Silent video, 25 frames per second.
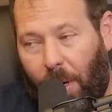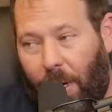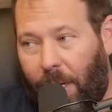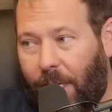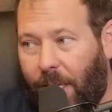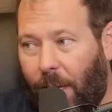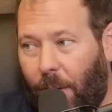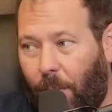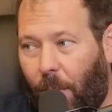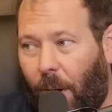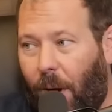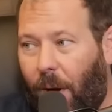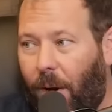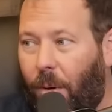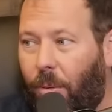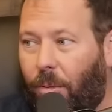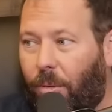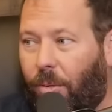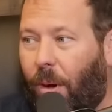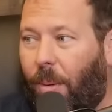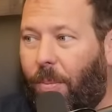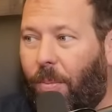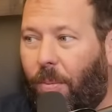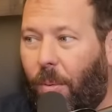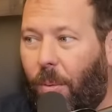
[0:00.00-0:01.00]
I said, well, I don't know. It
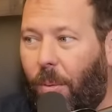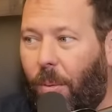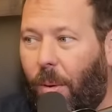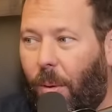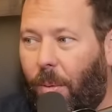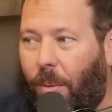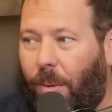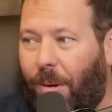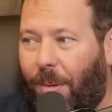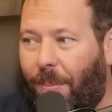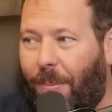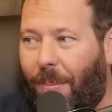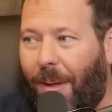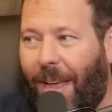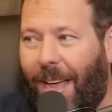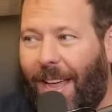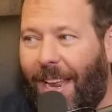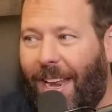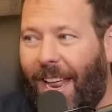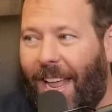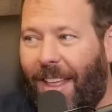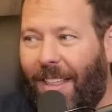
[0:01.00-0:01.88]
was right before we all went to bed.